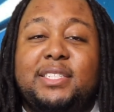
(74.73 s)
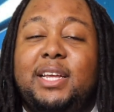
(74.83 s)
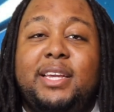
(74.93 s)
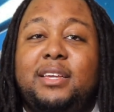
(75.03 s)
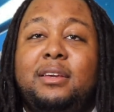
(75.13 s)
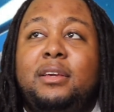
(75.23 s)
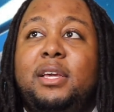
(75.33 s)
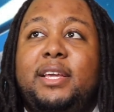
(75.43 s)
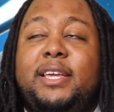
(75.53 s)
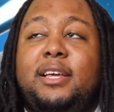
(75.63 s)
Like,
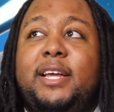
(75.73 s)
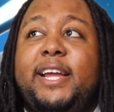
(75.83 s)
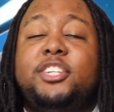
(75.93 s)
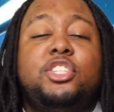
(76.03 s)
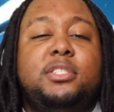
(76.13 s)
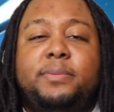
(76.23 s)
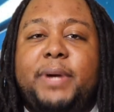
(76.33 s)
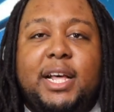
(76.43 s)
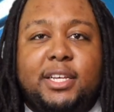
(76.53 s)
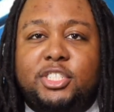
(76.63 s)
yeah, Angela's
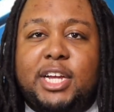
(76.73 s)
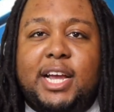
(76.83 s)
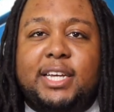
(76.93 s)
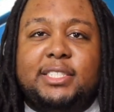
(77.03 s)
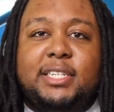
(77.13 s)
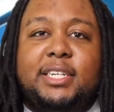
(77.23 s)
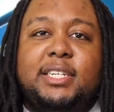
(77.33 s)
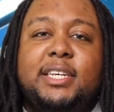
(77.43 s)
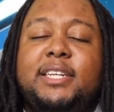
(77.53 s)
apologizing,